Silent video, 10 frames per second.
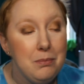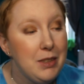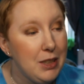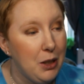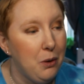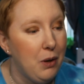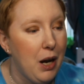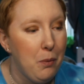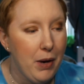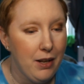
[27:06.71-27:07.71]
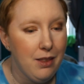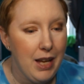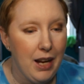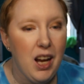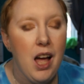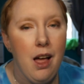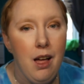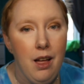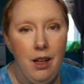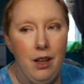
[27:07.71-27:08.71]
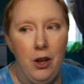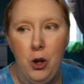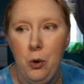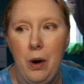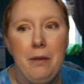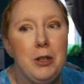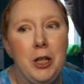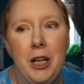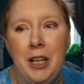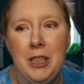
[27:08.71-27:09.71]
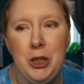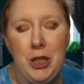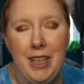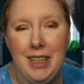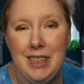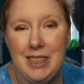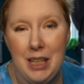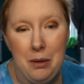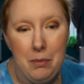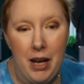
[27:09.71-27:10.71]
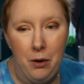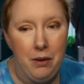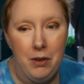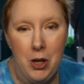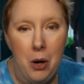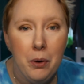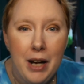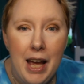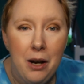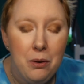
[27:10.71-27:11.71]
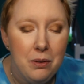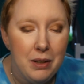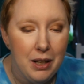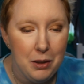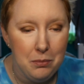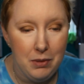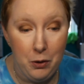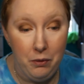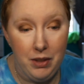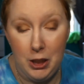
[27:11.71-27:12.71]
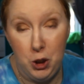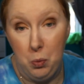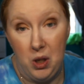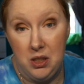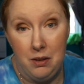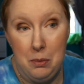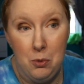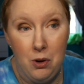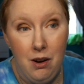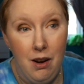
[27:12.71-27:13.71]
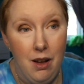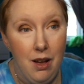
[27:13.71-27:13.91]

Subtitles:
So I want to thank whoever she is. I don't even know her now. I don't even think she works there anymore.